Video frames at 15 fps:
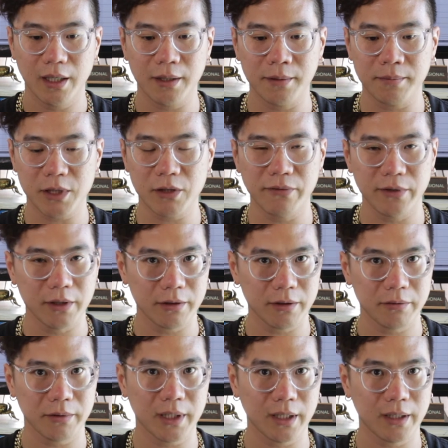So if you don't
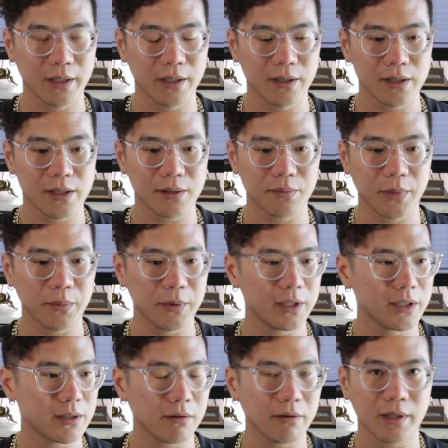know what that is, maybe
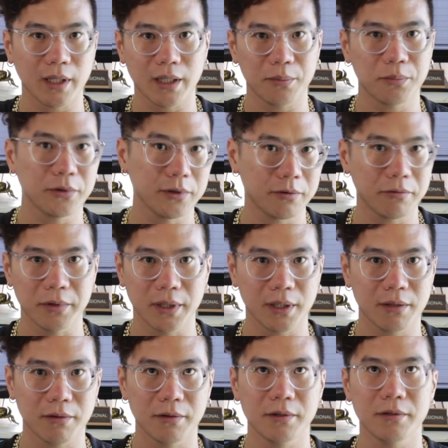just look that up really
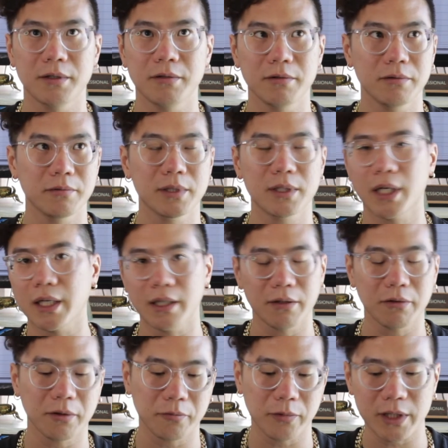quick or do kind of
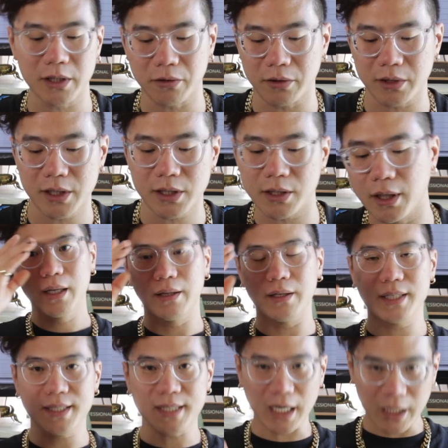your own research. The
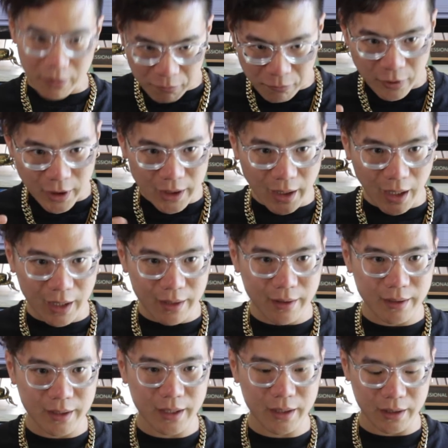second one, I
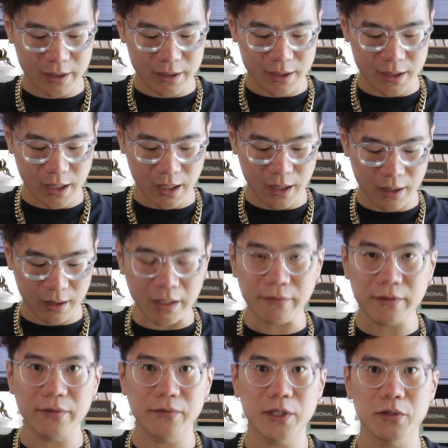think, is an
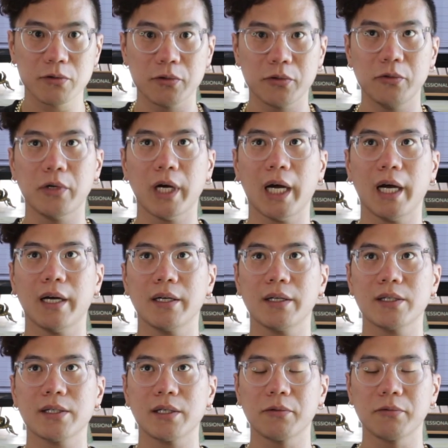individual who
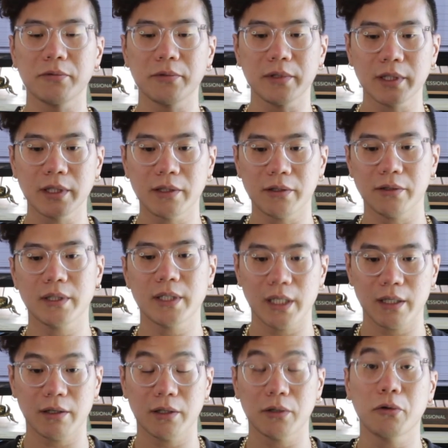has a really good
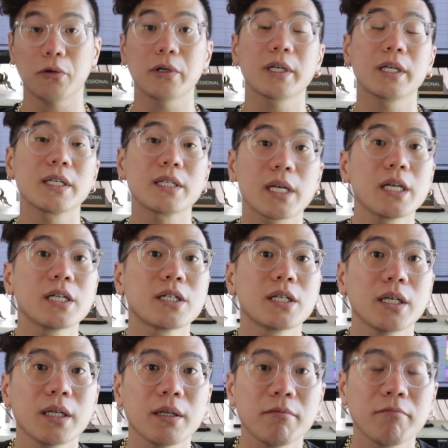take on
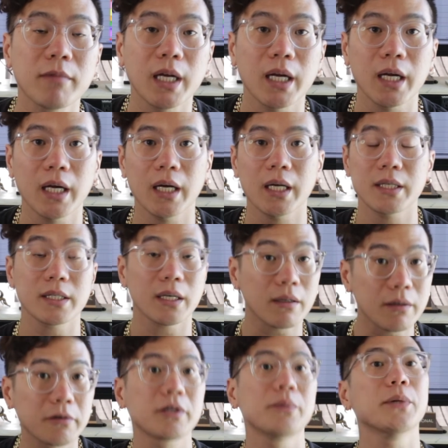organization and is a
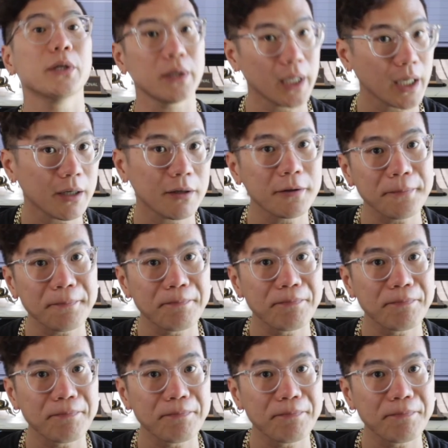clear communicator.